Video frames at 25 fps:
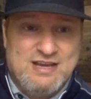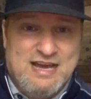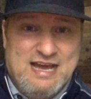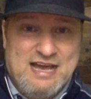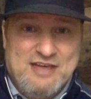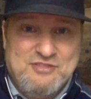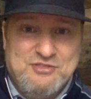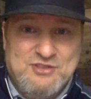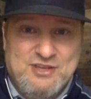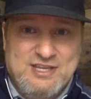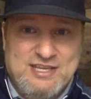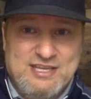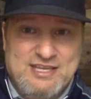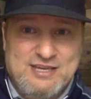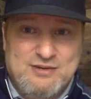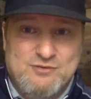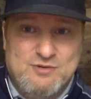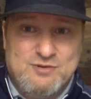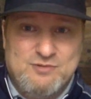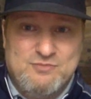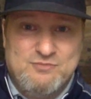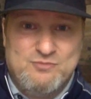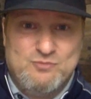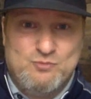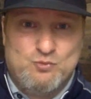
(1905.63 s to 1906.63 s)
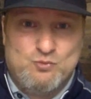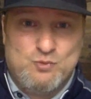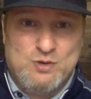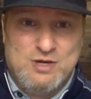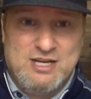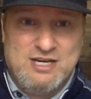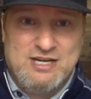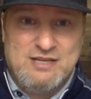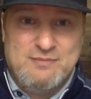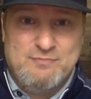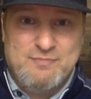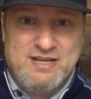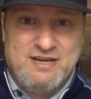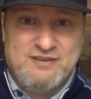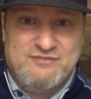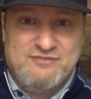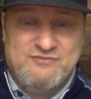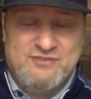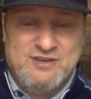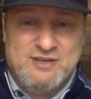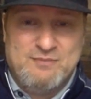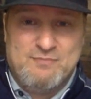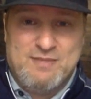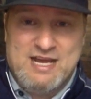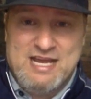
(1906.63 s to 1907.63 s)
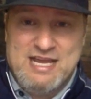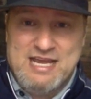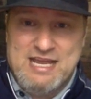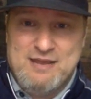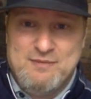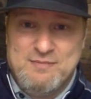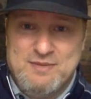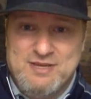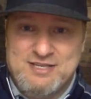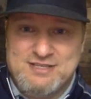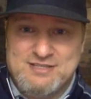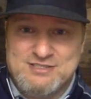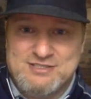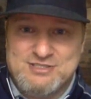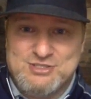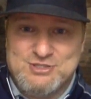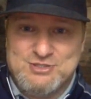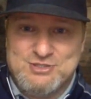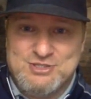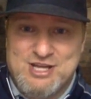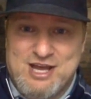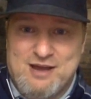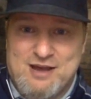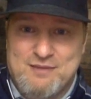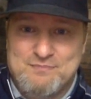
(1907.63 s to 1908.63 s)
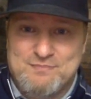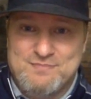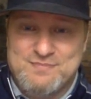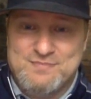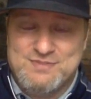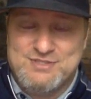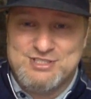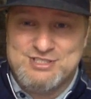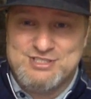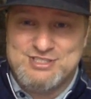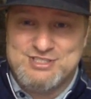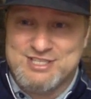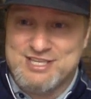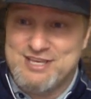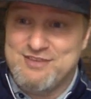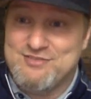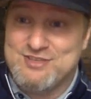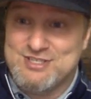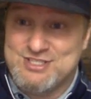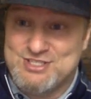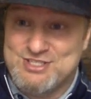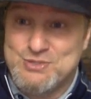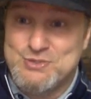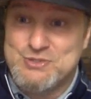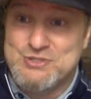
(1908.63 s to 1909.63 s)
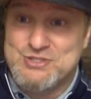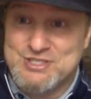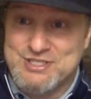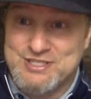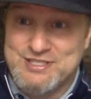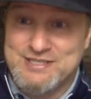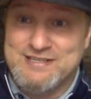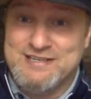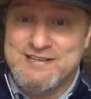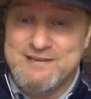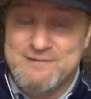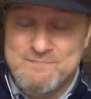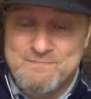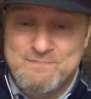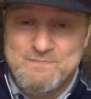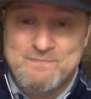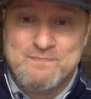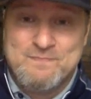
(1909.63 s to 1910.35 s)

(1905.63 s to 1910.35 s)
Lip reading: I think it would really benefit Miami to get the 2 seed